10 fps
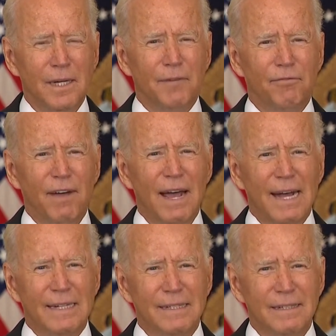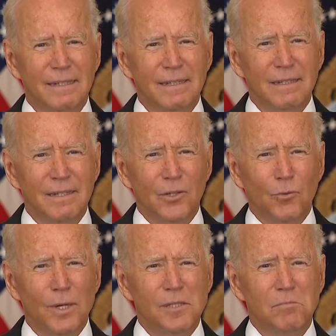In fact, the
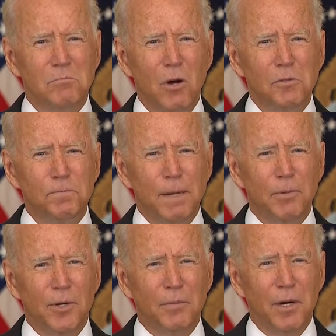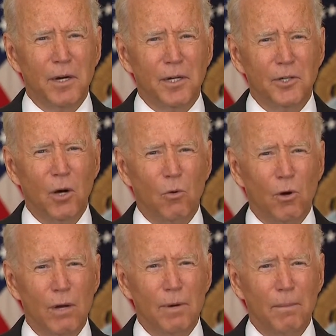reason most people in America don't
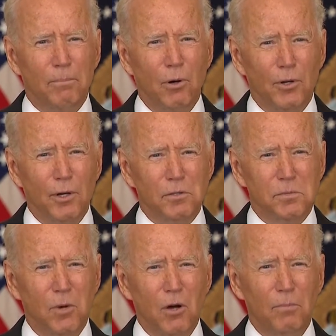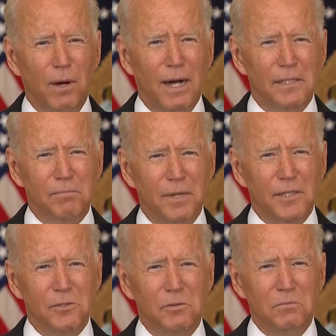worry about polio, smallpox,
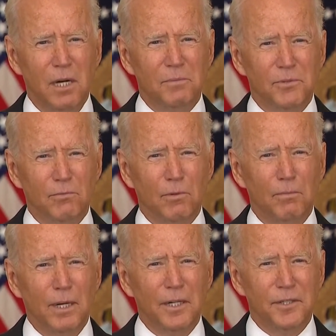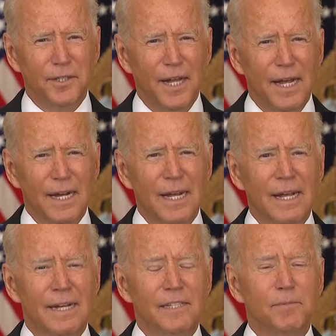measles, mumps, or rubella today
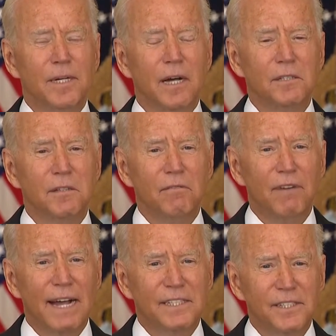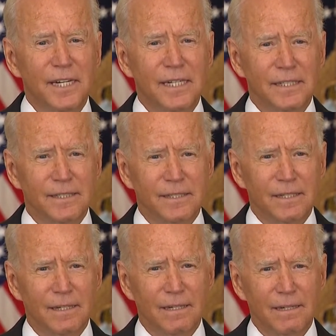is because of vaccines.
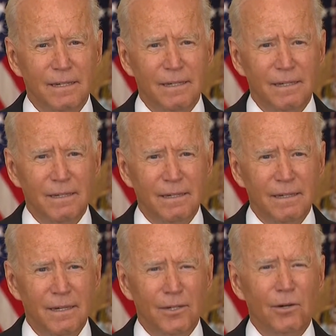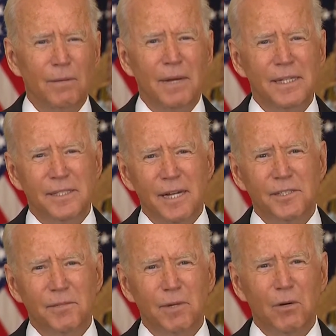It only makes sense
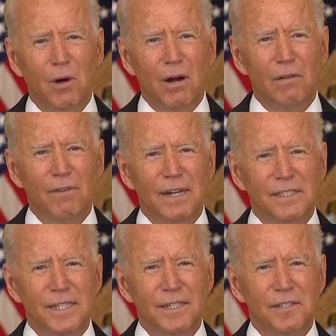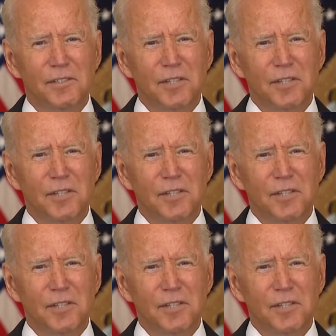to require a vaccine that